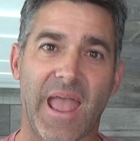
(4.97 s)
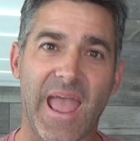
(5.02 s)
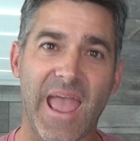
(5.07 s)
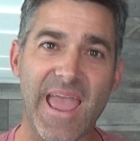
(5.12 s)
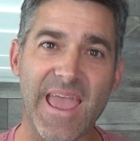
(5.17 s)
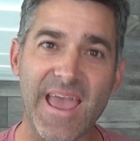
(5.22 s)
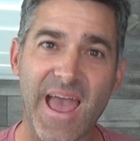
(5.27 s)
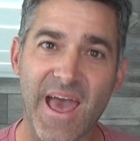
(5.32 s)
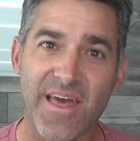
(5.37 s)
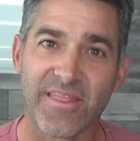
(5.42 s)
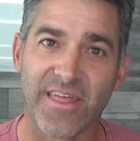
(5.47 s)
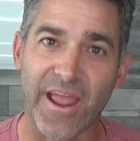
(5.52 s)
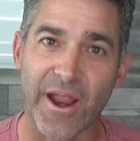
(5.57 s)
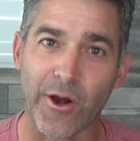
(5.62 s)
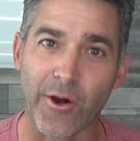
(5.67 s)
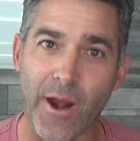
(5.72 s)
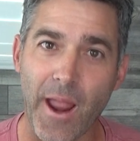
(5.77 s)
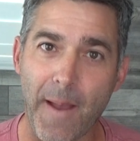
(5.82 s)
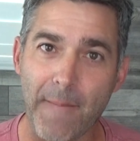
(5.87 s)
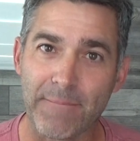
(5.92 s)
Hey
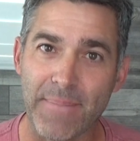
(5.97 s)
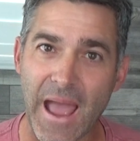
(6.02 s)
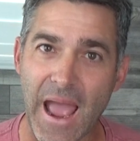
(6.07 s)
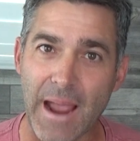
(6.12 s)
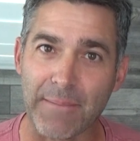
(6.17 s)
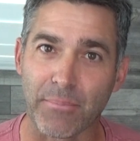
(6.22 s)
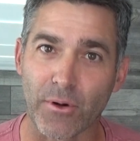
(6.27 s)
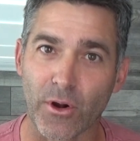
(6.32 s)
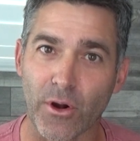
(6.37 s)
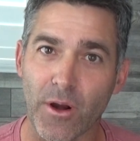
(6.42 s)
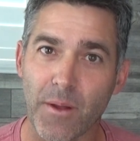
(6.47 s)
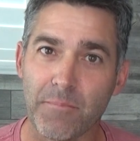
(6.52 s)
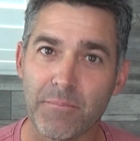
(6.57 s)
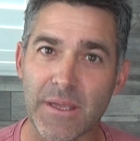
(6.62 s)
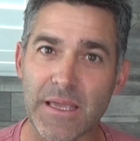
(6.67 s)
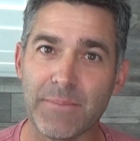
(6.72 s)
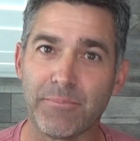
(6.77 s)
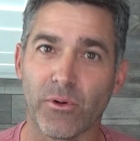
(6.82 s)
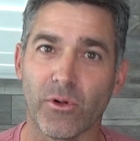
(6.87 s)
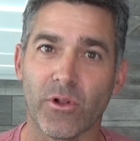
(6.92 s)
there, Papper
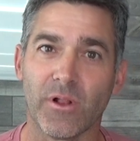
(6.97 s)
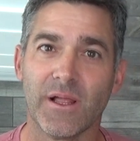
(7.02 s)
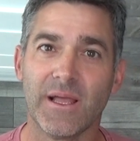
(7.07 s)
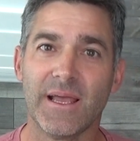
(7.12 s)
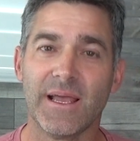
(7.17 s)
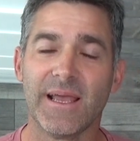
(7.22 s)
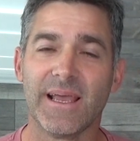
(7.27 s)
people.